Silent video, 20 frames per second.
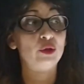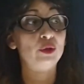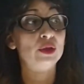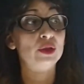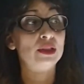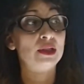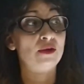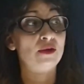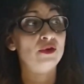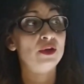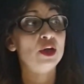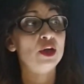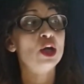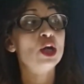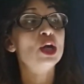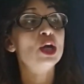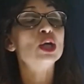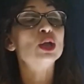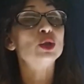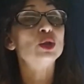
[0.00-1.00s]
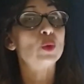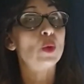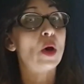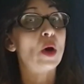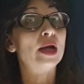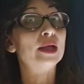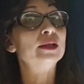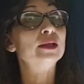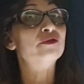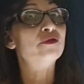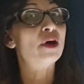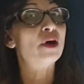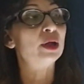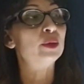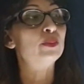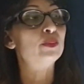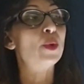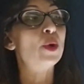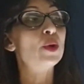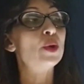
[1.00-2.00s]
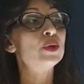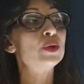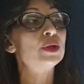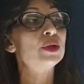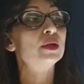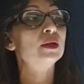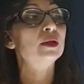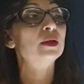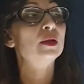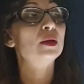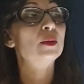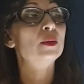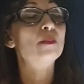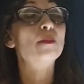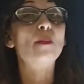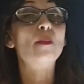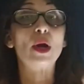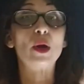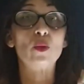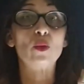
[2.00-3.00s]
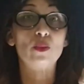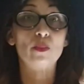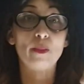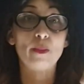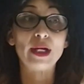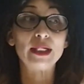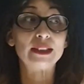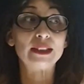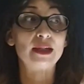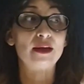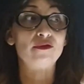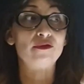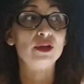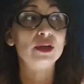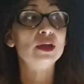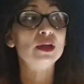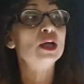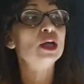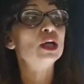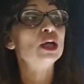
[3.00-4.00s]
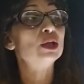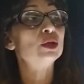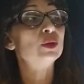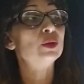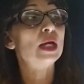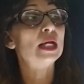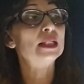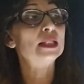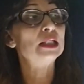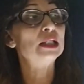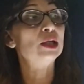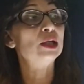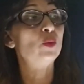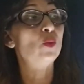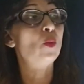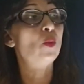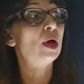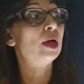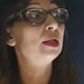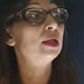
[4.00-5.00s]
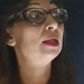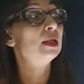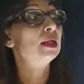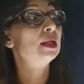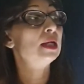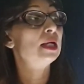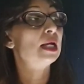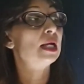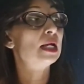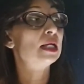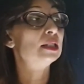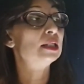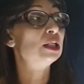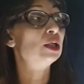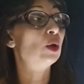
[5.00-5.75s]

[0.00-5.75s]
7, so I divide both by 7 to get here 1 and here